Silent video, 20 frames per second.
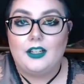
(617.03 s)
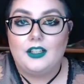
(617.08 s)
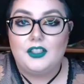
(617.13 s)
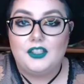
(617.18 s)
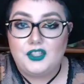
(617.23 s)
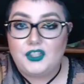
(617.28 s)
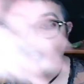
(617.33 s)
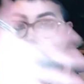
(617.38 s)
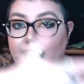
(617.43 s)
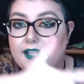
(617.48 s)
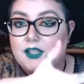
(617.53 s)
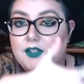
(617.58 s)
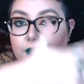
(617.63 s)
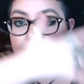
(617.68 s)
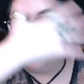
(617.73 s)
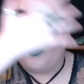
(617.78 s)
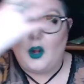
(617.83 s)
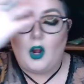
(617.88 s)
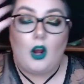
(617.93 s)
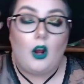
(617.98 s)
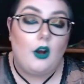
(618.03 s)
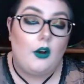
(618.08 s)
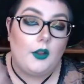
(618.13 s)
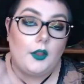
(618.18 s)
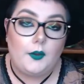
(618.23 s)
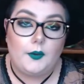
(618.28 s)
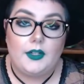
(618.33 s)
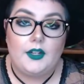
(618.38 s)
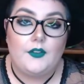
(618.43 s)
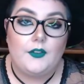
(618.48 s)
shades from all
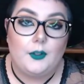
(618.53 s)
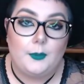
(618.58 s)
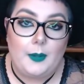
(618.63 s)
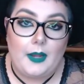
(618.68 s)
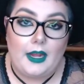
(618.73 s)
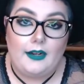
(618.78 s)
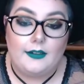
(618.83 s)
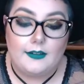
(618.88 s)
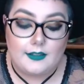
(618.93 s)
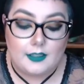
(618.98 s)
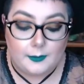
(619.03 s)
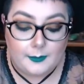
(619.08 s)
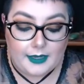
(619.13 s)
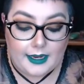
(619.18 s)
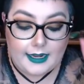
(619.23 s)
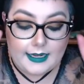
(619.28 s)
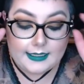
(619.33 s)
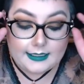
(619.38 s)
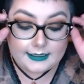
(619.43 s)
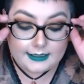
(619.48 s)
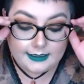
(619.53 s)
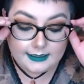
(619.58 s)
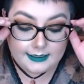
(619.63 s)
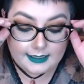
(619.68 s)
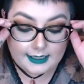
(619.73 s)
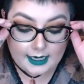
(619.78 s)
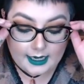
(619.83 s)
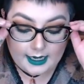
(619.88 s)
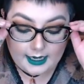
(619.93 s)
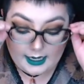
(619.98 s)
three of their palettes on my eyes
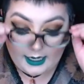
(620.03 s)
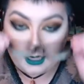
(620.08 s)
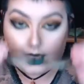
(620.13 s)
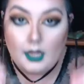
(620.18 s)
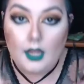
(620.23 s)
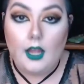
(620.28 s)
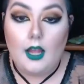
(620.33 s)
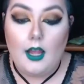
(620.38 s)
today.